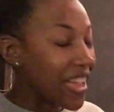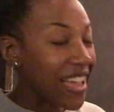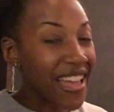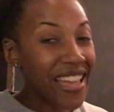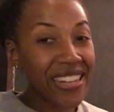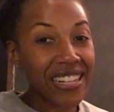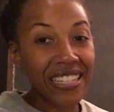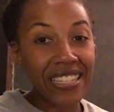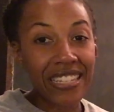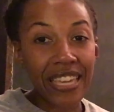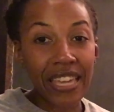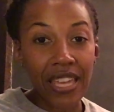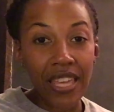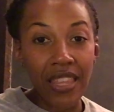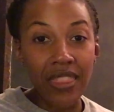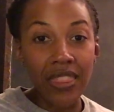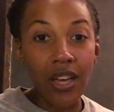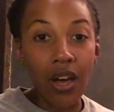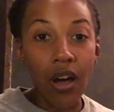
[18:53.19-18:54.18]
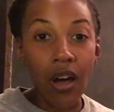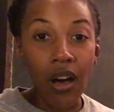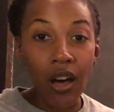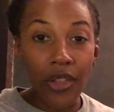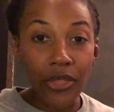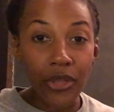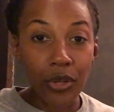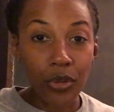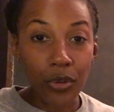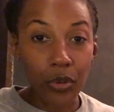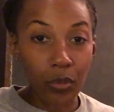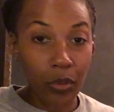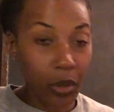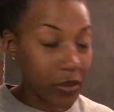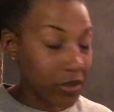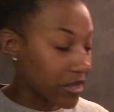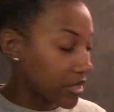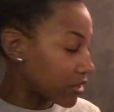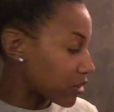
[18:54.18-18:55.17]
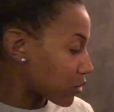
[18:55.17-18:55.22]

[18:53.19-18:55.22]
And again, the author who wrote this